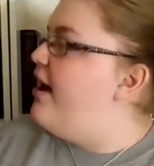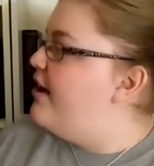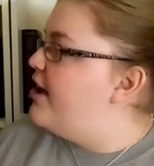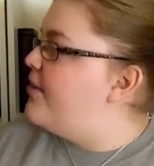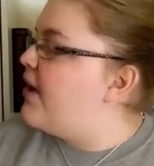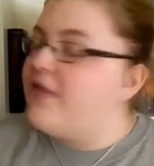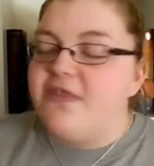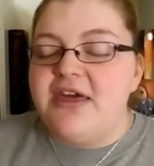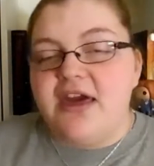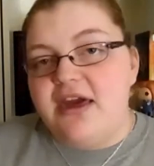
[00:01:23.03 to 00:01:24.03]
I
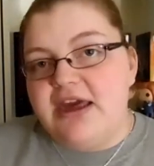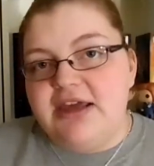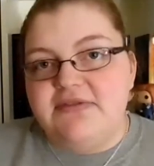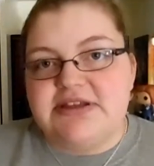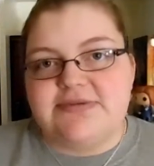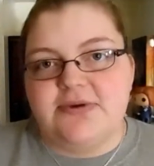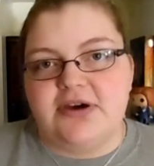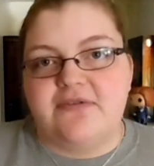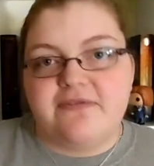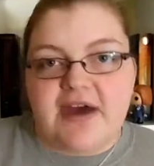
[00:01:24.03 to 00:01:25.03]
think I gave this
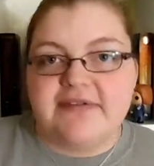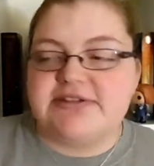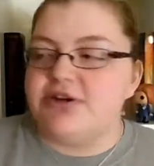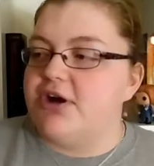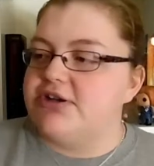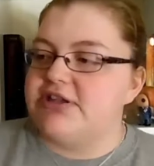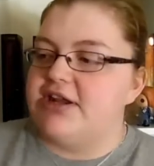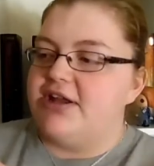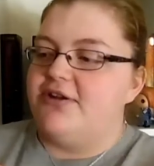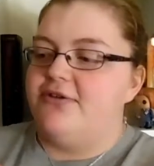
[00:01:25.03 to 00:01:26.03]
book 5 stars,
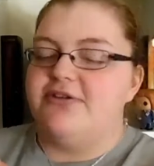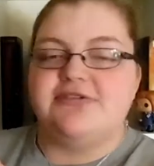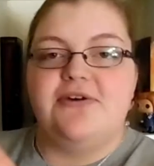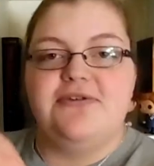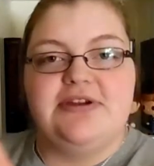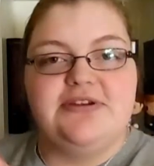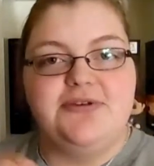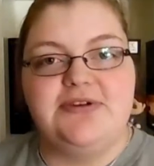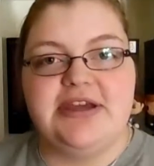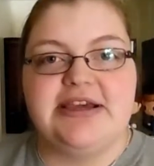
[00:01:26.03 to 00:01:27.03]
and I know there's only
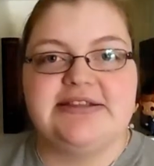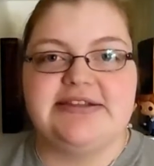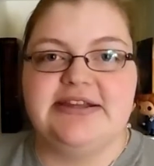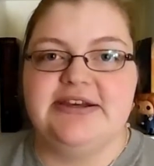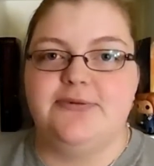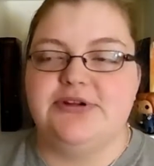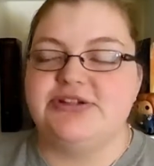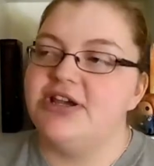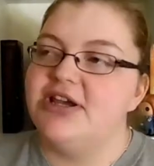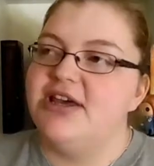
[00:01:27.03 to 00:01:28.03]
2 tickets in it,
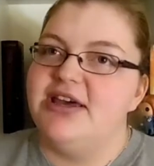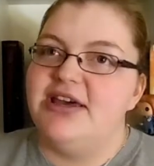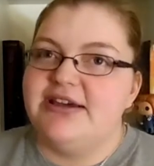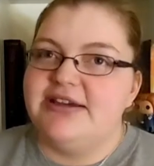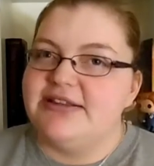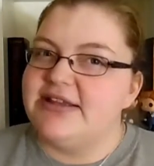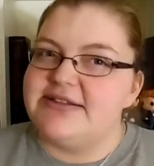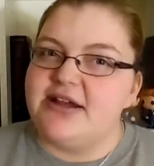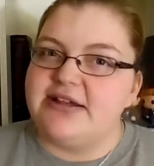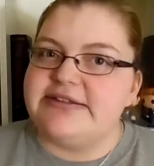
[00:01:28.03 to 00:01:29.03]
which
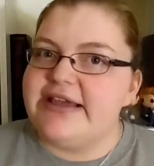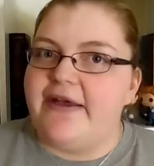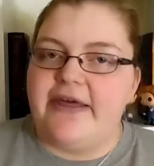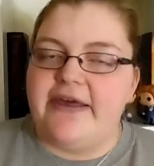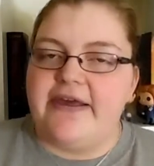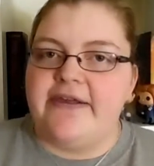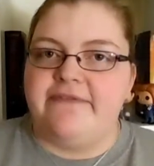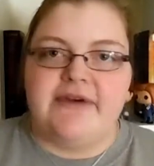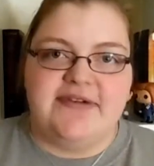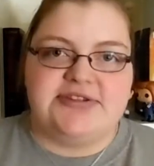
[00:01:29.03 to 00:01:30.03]
does not sound like a
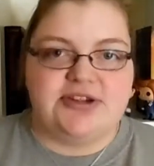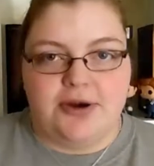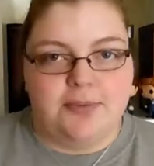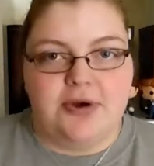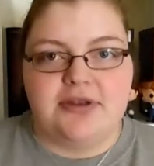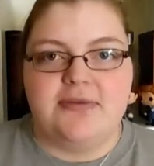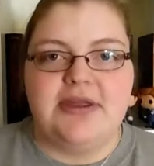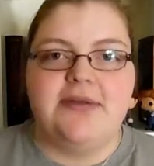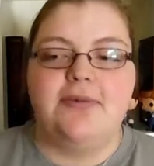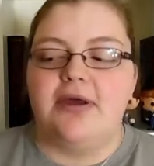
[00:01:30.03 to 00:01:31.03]
5-star book to
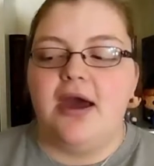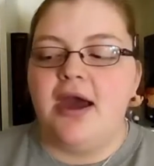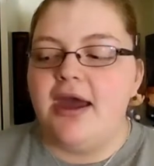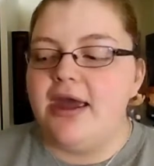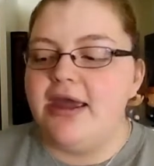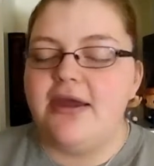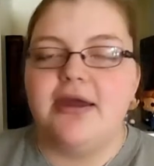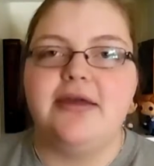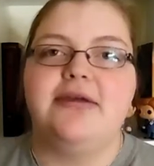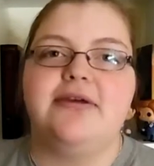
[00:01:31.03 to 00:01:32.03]
me, but I
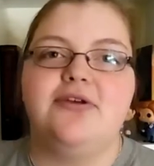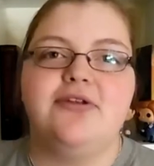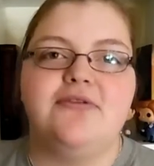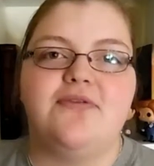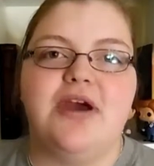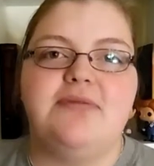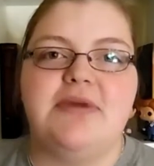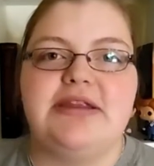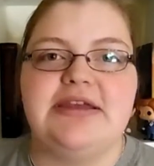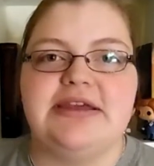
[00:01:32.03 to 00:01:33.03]
couldn't find
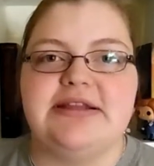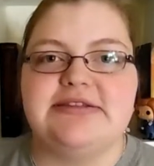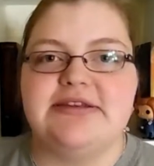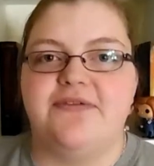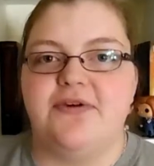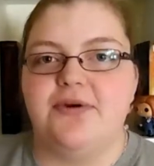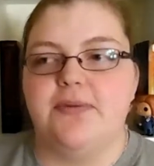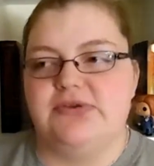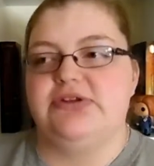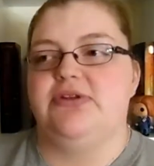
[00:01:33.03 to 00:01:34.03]
my tickets for
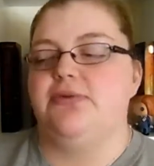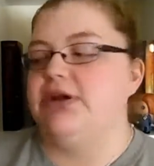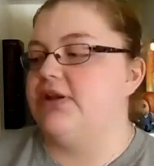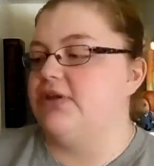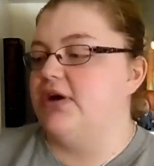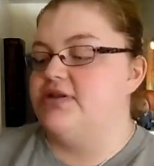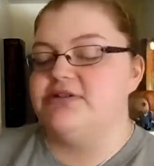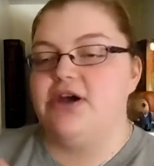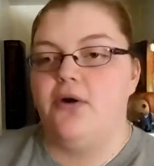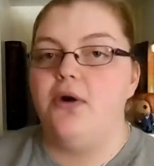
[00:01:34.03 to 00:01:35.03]
most of the readathon,
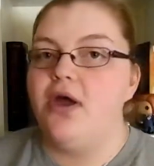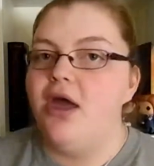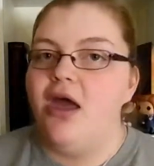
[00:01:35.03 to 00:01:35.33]
so